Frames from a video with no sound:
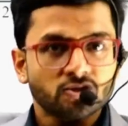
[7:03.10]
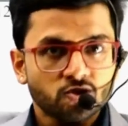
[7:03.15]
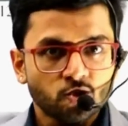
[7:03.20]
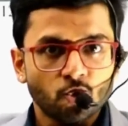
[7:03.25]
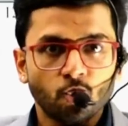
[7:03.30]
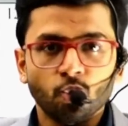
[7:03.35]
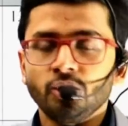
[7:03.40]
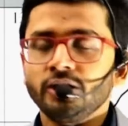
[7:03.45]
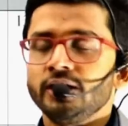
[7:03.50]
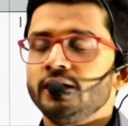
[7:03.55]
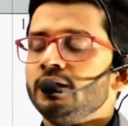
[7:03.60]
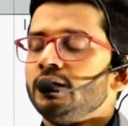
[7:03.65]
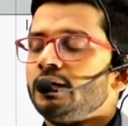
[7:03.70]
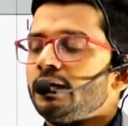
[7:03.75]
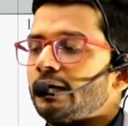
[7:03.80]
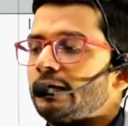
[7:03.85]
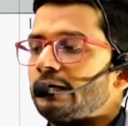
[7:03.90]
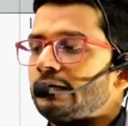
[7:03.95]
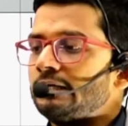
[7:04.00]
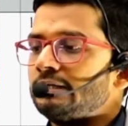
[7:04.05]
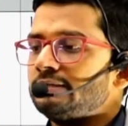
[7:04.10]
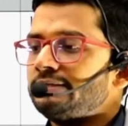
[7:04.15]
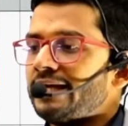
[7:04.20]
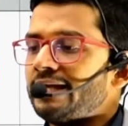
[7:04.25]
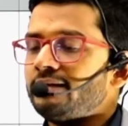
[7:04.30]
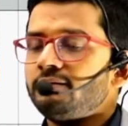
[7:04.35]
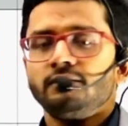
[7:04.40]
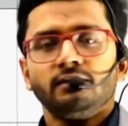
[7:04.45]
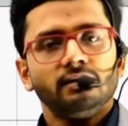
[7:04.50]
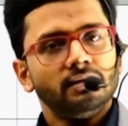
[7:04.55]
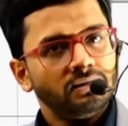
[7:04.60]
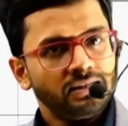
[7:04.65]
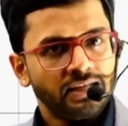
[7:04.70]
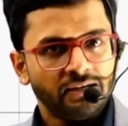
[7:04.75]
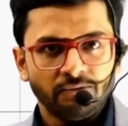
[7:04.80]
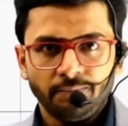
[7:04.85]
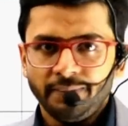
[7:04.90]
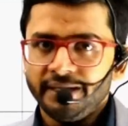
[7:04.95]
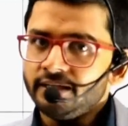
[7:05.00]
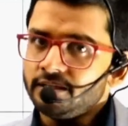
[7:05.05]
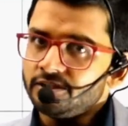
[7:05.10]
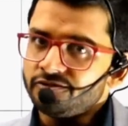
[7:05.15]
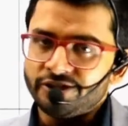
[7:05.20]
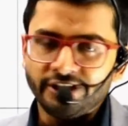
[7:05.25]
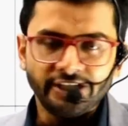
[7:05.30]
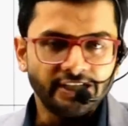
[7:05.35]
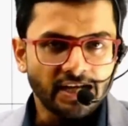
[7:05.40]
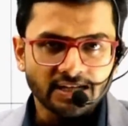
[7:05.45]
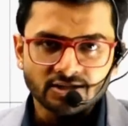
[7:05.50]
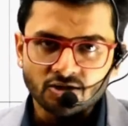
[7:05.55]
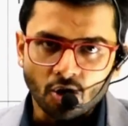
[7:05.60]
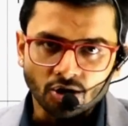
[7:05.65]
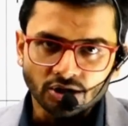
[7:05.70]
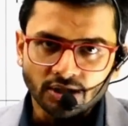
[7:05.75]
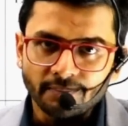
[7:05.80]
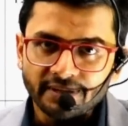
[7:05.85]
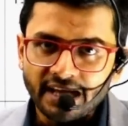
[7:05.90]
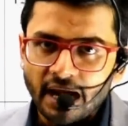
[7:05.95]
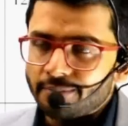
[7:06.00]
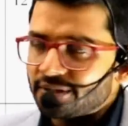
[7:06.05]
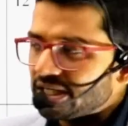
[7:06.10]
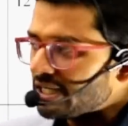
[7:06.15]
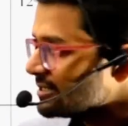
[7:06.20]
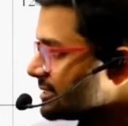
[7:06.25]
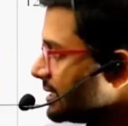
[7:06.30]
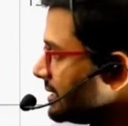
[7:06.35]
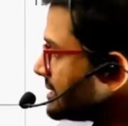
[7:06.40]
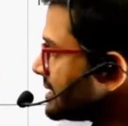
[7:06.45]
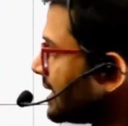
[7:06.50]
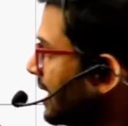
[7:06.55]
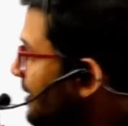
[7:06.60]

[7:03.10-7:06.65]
are sold, then they will be treated as long-term capital assets.